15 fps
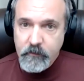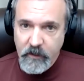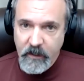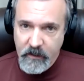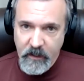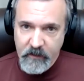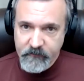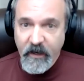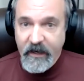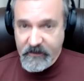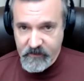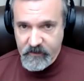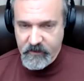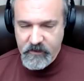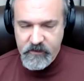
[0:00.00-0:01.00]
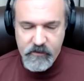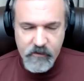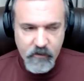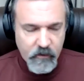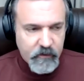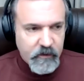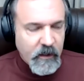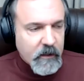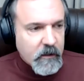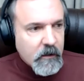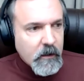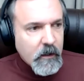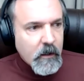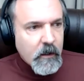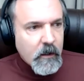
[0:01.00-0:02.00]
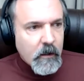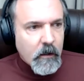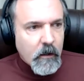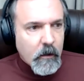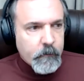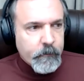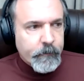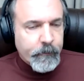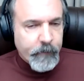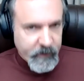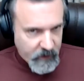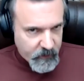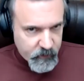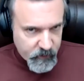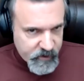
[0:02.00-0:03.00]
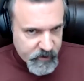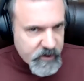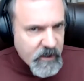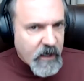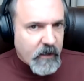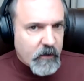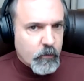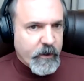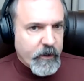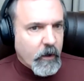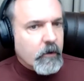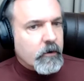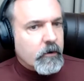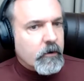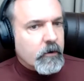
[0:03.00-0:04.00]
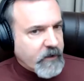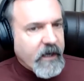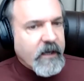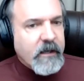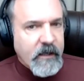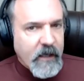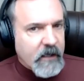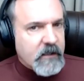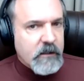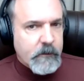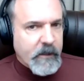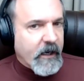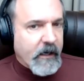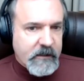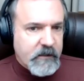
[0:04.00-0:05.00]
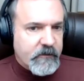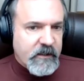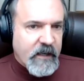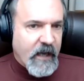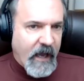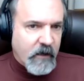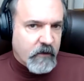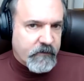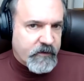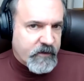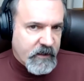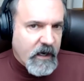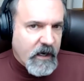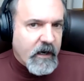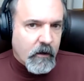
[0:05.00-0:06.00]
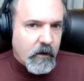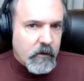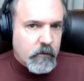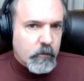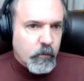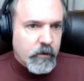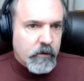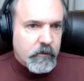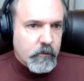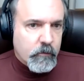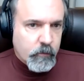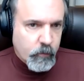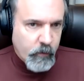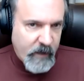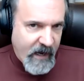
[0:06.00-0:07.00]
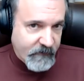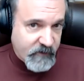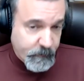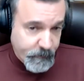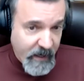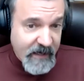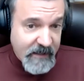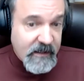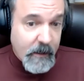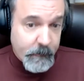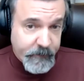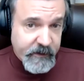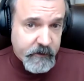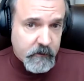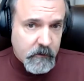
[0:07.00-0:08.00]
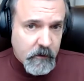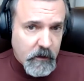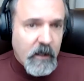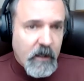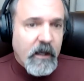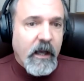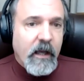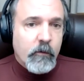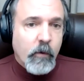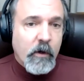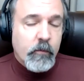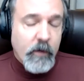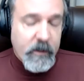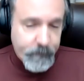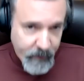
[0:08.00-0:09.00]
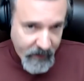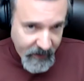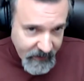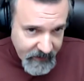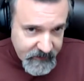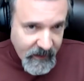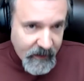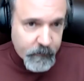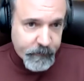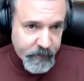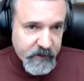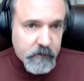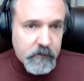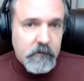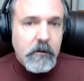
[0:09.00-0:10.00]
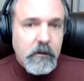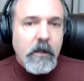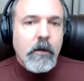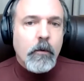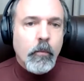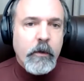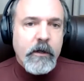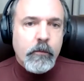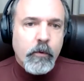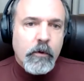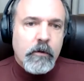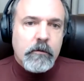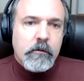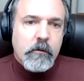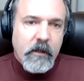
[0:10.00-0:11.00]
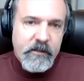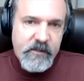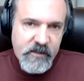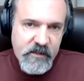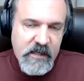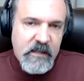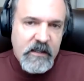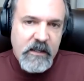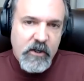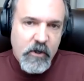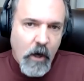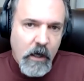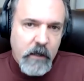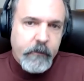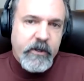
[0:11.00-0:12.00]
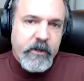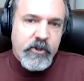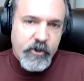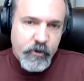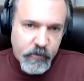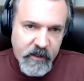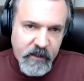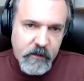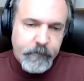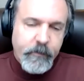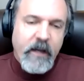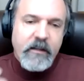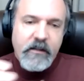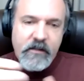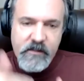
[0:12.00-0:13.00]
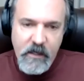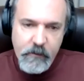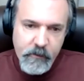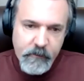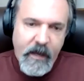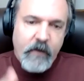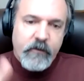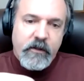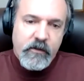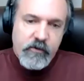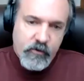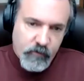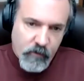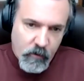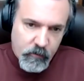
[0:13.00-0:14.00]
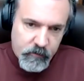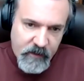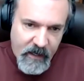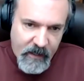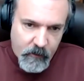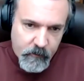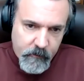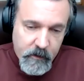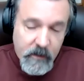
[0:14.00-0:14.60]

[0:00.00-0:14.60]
advice. This is a good thing. But understand, we aren't creating economic activity out of thin air. We have to pay that bill. And when we pay that bill, we will see the economy shrink by the same amount that it's grown now.